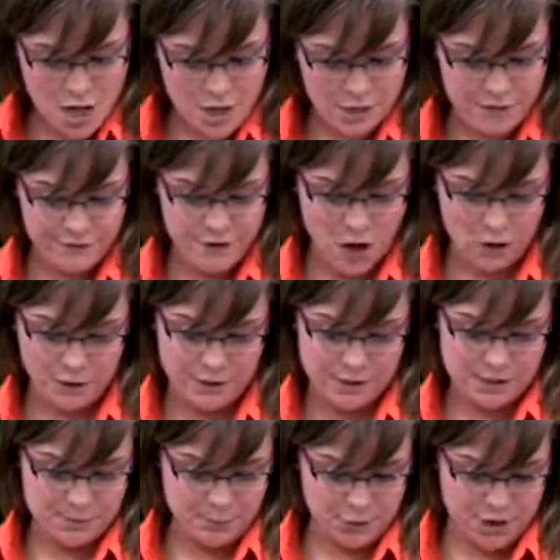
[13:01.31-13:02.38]
the following
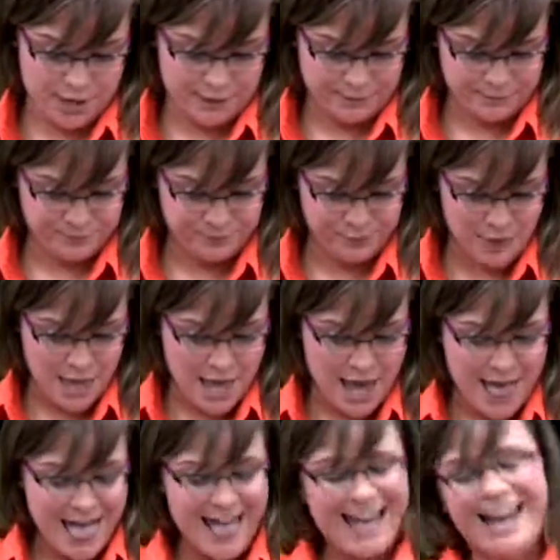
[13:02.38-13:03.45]
spring.
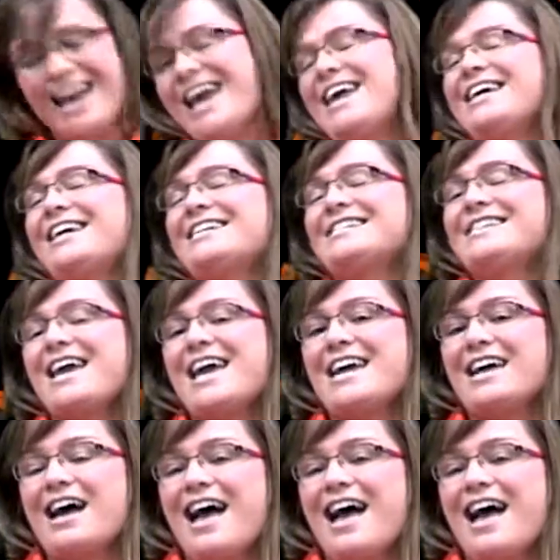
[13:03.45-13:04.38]
It can take